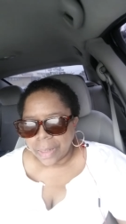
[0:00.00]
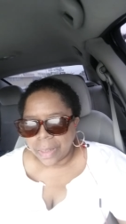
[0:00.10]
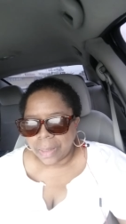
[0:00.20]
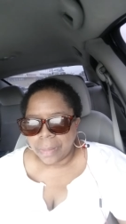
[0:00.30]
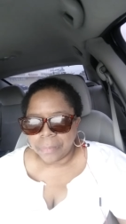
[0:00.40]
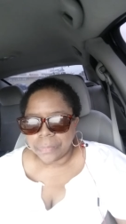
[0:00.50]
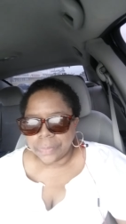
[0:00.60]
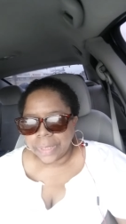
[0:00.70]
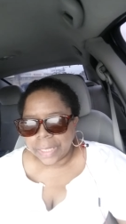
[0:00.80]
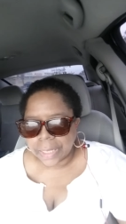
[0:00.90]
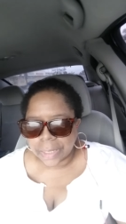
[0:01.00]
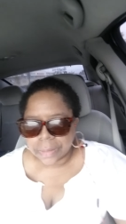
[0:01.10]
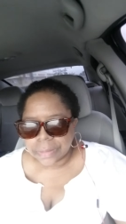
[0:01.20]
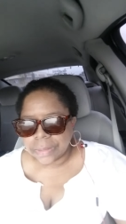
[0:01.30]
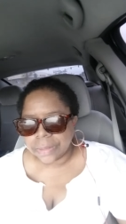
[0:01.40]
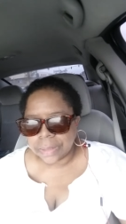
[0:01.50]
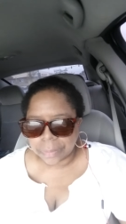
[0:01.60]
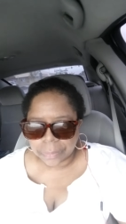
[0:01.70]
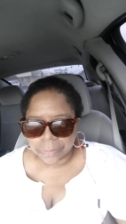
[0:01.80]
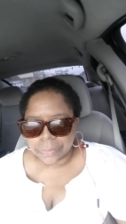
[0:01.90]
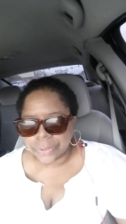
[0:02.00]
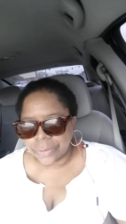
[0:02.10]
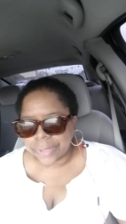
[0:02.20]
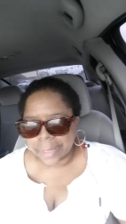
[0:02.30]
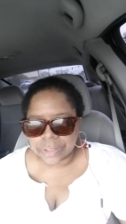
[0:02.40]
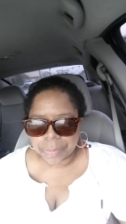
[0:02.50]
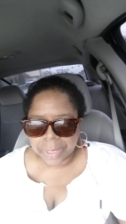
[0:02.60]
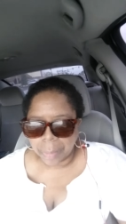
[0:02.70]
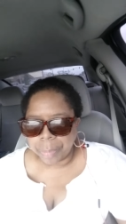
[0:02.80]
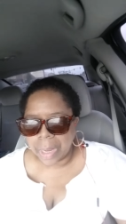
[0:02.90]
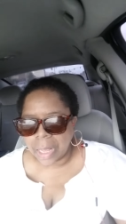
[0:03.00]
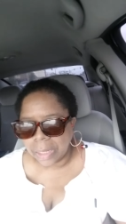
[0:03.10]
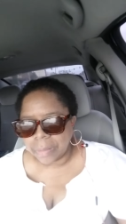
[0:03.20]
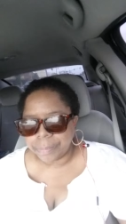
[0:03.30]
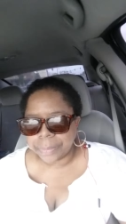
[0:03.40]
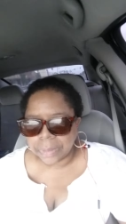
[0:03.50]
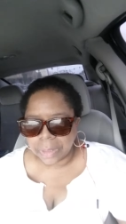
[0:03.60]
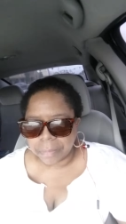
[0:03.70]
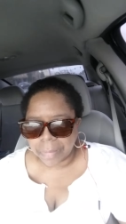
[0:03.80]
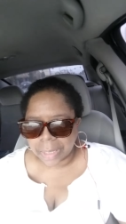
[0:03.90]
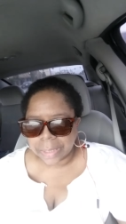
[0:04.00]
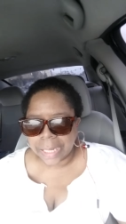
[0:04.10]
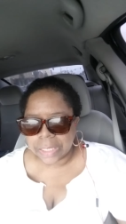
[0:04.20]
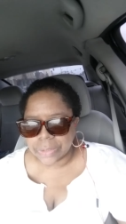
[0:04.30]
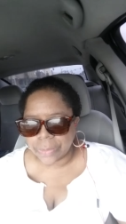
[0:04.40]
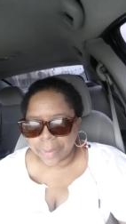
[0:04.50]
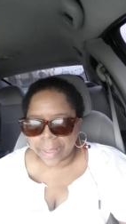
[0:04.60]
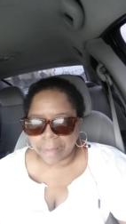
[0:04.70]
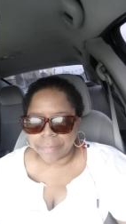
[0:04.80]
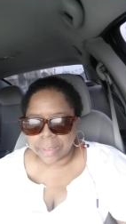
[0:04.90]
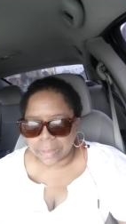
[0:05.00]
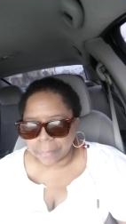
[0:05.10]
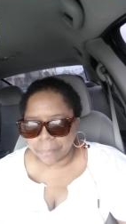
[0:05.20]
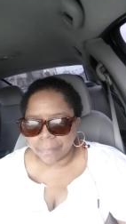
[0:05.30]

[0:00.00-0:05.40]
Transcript: Um, and it turned out to be a polyp in my nasal cavity.